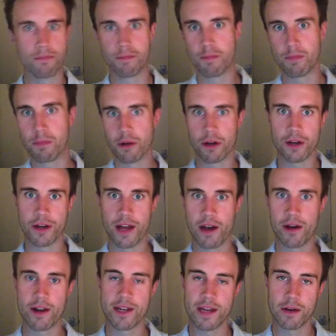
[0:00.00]
blurred out,
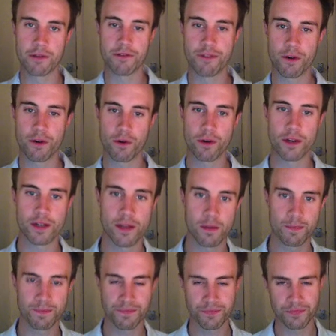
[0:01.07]
it's out of focus.
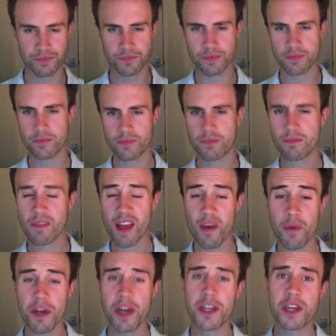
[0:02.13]
And we
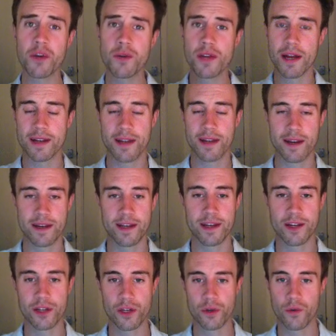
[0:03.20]
can use that technique
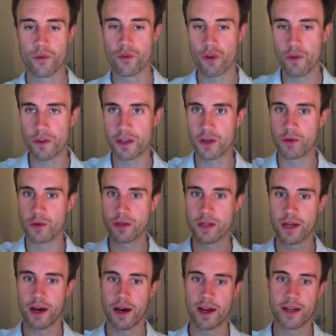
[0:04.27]
to draw the user's
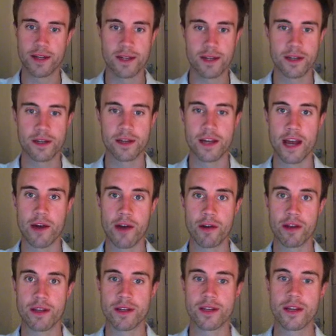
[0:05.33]
eye into certain
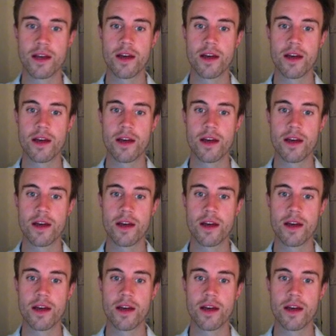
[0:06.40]
areas